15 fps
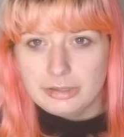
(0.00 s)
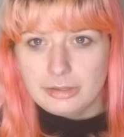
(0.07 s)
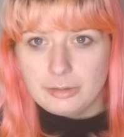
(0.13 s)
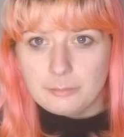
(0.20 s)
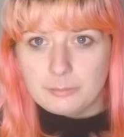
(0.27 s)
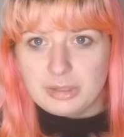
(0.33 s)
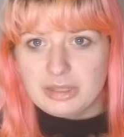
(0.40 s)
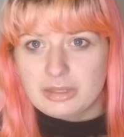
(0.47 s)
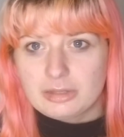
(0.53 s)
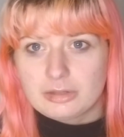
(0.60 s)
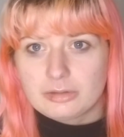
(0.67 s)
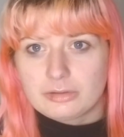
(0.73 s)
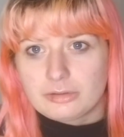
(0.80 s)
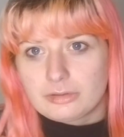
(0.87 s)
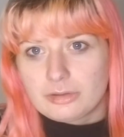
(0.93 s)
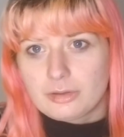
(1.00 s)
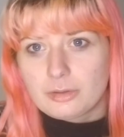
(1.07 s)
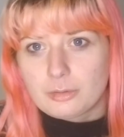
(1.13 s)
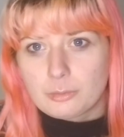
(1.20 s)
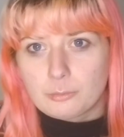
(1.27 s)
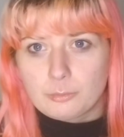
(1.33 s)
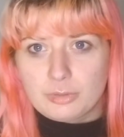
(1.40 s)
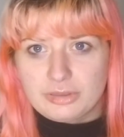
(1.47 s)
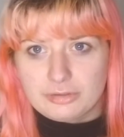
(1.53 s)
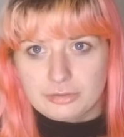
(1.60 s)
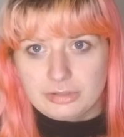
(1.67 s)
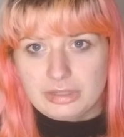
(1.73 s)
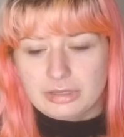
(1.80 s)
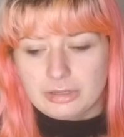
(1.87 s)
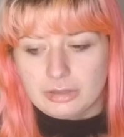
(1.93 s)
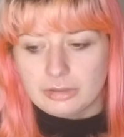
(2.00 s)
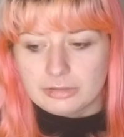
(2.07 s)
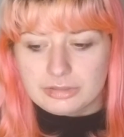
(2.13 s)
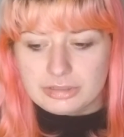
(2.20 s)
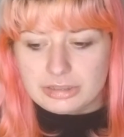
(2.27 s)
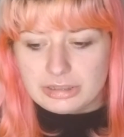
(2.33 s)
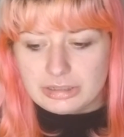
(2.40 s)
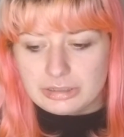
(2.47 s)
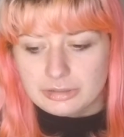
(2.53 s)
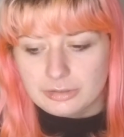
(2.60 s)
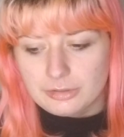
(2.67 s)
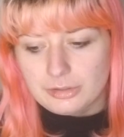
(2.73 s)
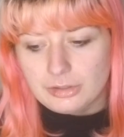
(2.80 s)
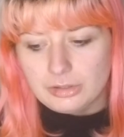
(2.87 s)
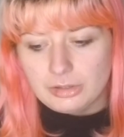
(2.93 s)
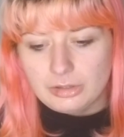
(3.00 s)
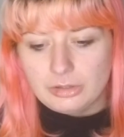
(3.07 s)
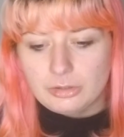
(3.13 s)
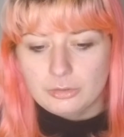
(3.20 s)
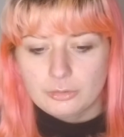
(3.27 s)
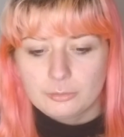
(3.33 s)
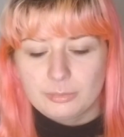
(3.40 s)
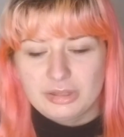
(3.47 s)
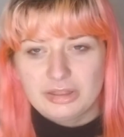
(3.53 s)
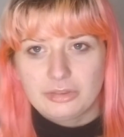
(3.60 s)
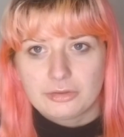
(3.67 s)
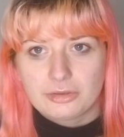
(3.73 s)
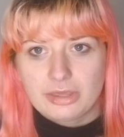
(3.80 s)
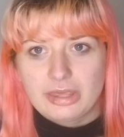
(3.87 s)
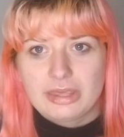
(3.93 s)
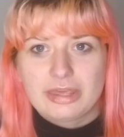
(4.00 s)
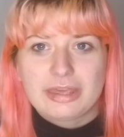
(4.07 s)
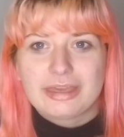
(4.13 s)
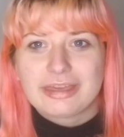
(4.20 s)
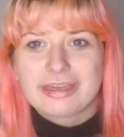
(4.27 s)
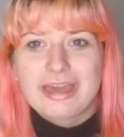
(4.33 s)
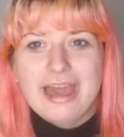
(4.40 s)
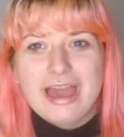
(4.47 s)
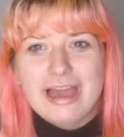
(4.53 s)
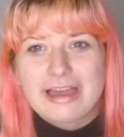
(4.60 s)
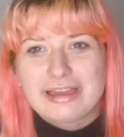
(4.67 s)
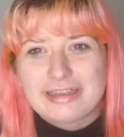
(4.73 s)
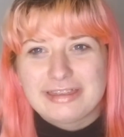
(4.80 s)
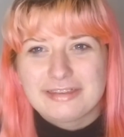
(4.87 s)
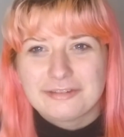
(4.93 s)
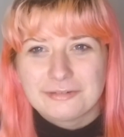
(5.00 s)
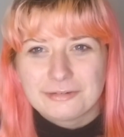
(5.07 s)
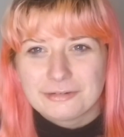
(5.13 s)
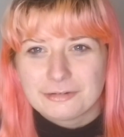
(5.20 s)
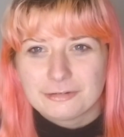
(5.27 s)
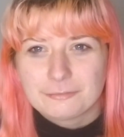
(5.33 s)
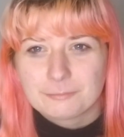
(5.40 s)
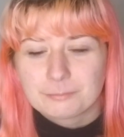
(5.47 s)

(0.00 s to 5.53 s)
because with archaeology you'll be looking at your